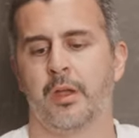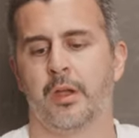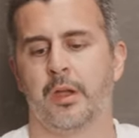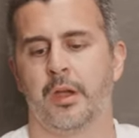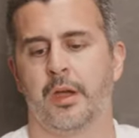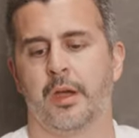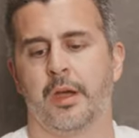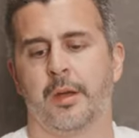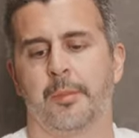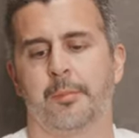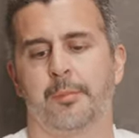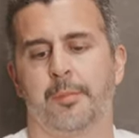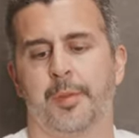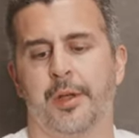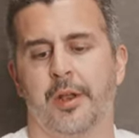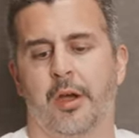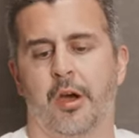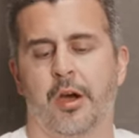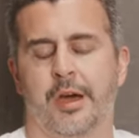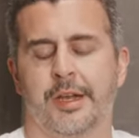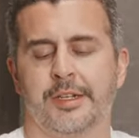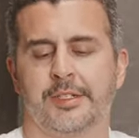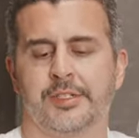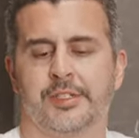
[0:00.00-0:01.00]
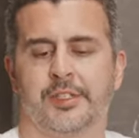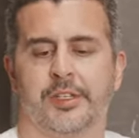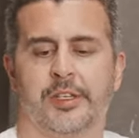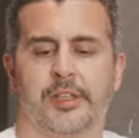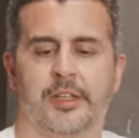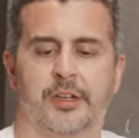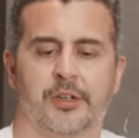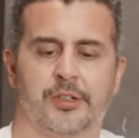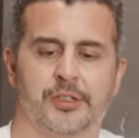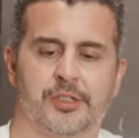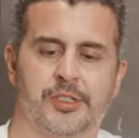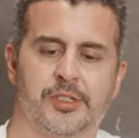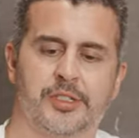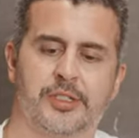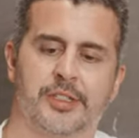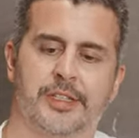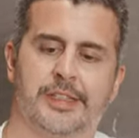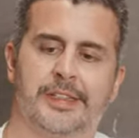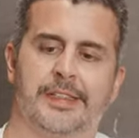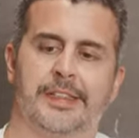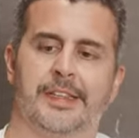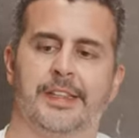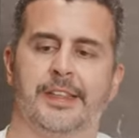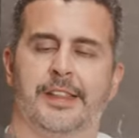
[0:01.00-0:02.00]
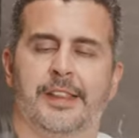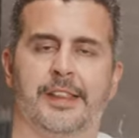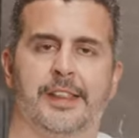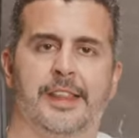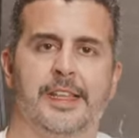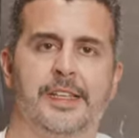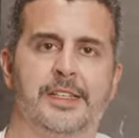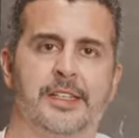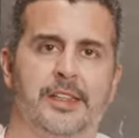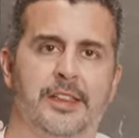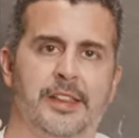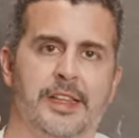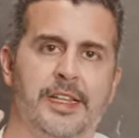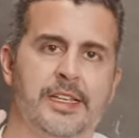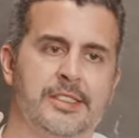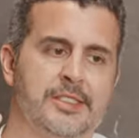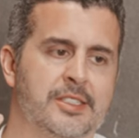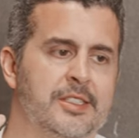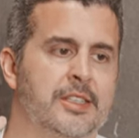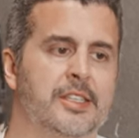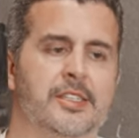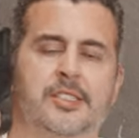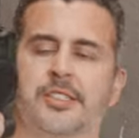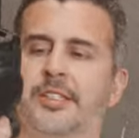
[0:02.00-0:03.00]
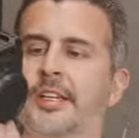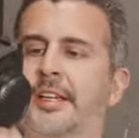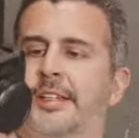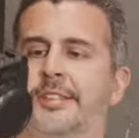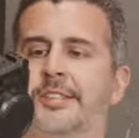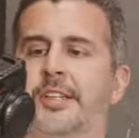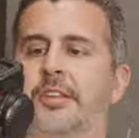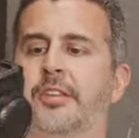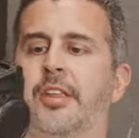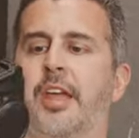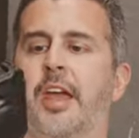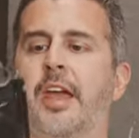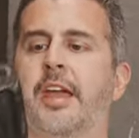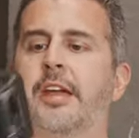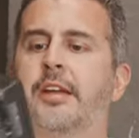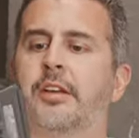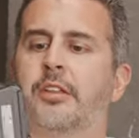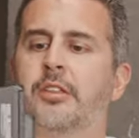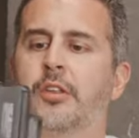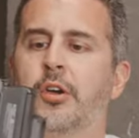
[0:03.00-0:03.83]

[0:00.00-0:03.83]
But honestly, there's this thing is a tank.